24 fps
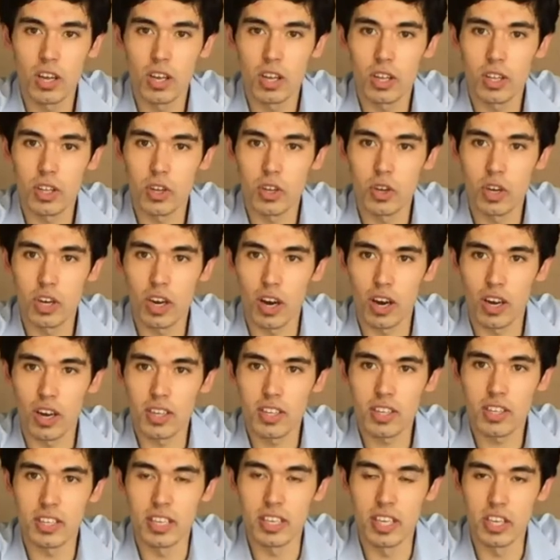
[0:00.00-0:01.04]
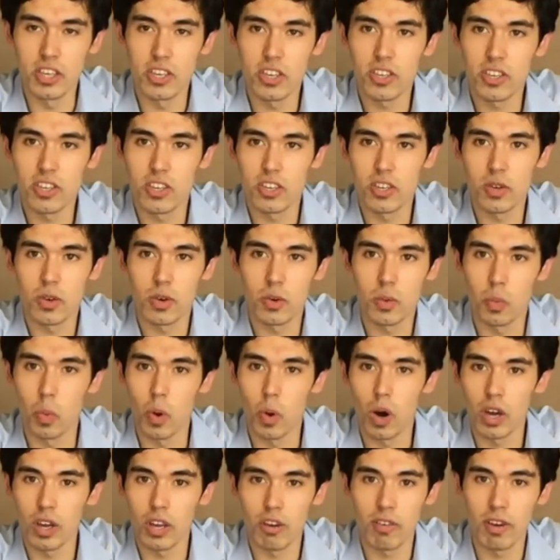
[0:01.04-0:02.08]
you can ask teachers
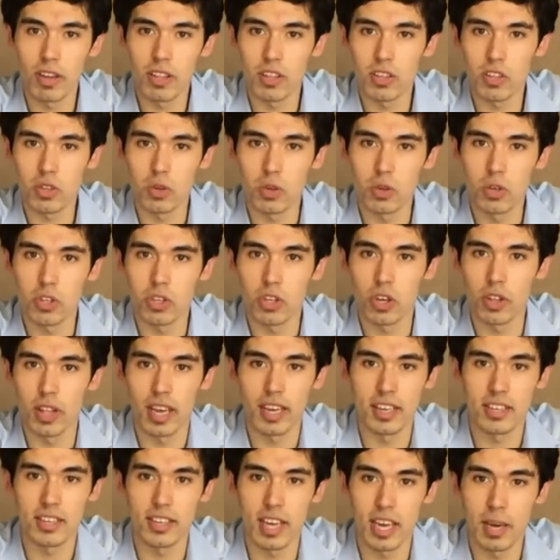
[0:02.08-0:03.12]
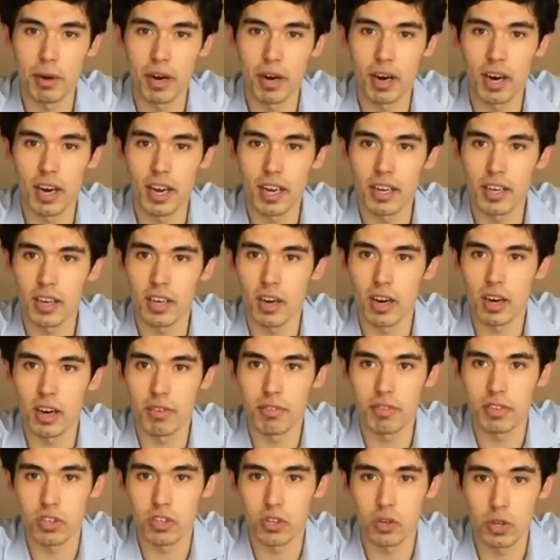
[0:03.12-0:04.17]
while you're at the school, so they stay behind
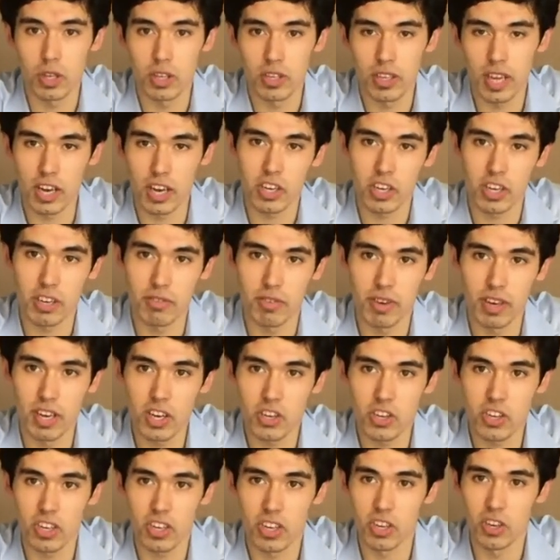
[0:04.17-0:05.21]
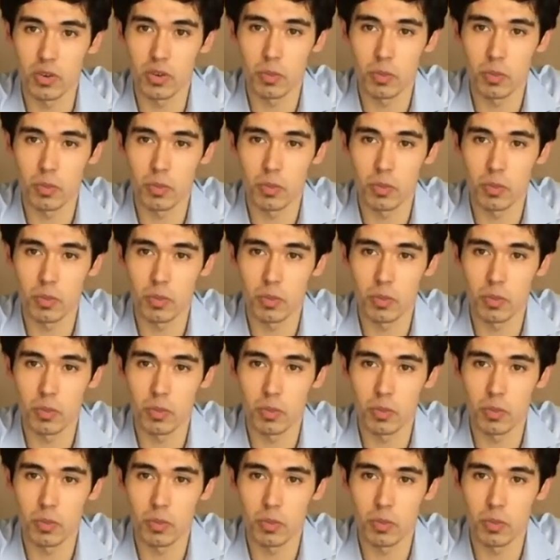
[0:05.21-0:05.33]
after school is actually finished, and you,